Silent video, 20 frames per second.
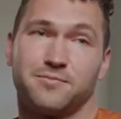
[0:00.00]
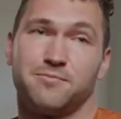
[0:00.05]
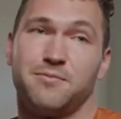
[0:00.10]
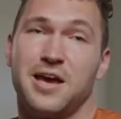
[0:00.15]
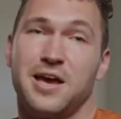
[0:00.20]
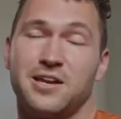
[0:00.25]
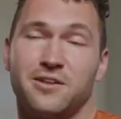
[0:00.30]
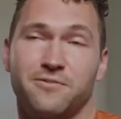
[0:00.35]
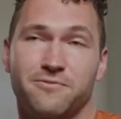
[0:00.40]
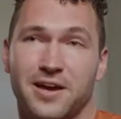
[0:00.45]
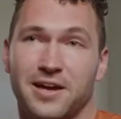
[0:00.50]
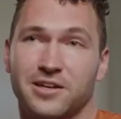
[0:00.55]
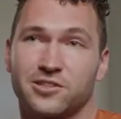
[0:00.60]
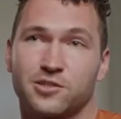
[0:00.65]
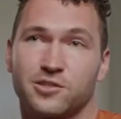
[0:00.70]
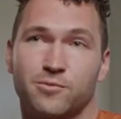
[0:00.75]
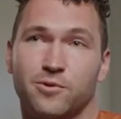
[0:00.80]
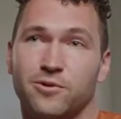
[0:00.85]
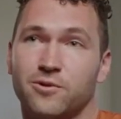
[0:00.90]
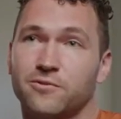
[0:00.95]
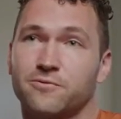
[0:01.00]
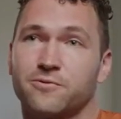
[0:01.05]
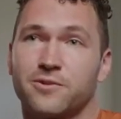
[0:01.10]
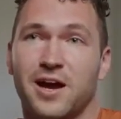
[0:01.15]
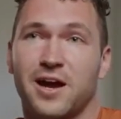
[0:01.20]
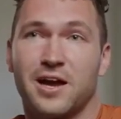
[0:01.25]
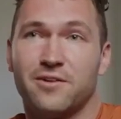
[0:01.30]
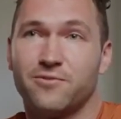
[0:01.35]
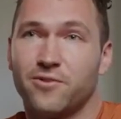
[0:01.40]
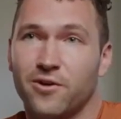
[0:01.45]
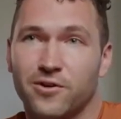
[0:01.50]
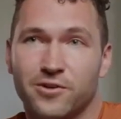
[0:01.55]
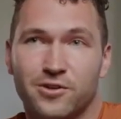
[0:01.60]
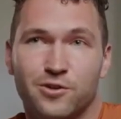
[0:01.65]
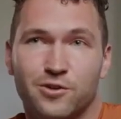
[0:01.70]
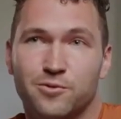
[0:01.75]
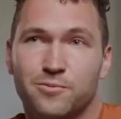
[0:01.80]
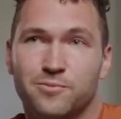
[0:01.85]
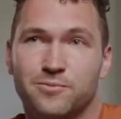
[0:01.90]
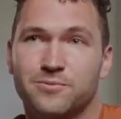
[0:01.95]
manufacturable for high
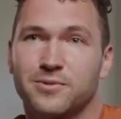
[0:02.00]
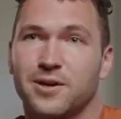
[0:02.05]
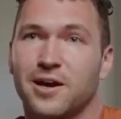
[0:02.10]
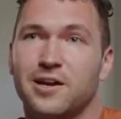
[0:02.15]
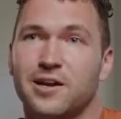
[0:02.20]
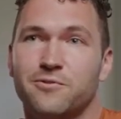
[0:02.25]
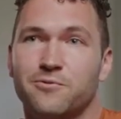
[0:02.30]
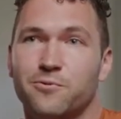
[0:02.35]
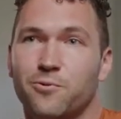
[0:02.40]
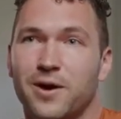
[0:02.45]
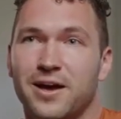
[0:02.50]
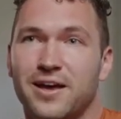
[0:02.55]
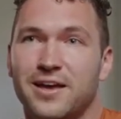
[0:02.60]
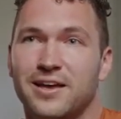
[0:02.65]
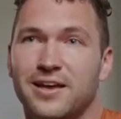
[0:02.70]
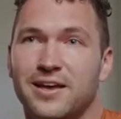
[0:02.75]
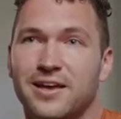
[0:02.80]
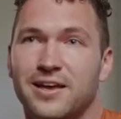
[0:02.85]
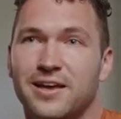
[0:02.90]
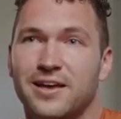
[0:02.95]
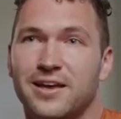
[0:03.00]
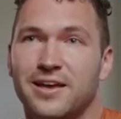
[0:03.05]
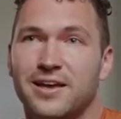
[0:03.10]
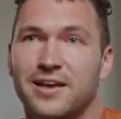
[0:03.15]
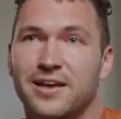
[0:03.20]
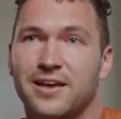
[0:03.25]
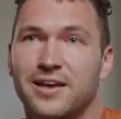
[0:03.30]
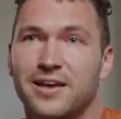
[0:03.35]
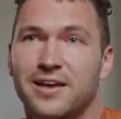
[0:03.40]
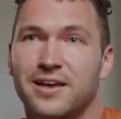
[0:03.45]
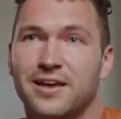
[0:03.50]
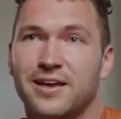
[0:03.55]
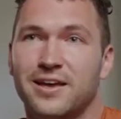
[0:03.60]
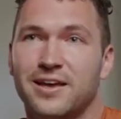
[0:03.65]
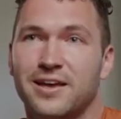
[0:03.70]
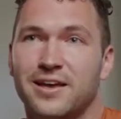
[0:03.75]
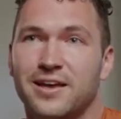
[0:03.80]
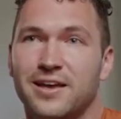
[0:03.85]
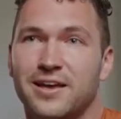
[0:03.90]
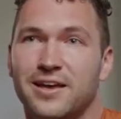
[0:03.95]
volume kind of way. So
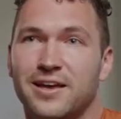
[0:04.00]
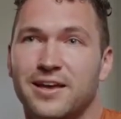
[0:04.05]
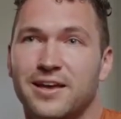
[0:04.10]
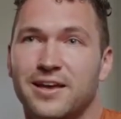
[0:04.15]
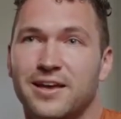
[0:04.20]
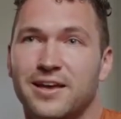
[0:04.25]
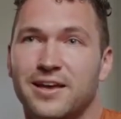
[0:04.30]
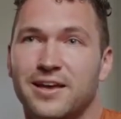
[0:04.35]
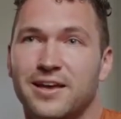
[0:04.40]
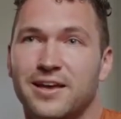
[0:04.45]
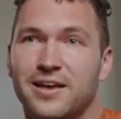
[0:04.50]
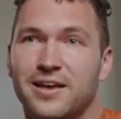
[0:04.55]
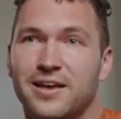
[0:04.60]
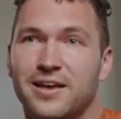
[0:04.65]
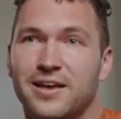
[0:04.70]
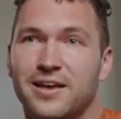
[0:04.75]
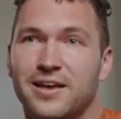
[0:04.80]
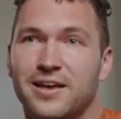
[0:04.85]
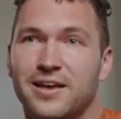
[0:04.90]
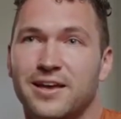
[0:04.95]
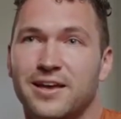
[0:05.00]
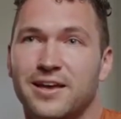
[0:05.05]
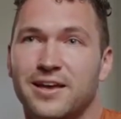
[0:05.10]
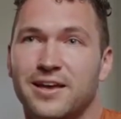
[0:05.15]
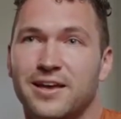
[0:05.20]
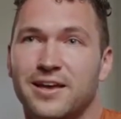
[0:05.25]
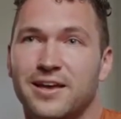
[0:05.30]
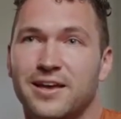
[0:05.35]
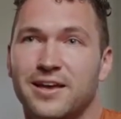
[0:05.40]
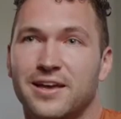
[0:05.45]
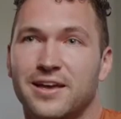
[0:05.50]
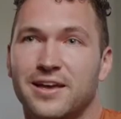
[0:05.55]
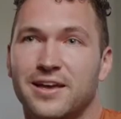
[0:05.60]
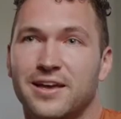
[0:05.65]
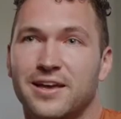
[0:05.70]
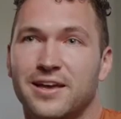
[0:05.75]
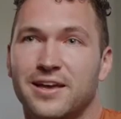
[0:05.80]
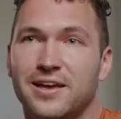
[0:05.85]
hydroforming aluminum, I think, was used a lot in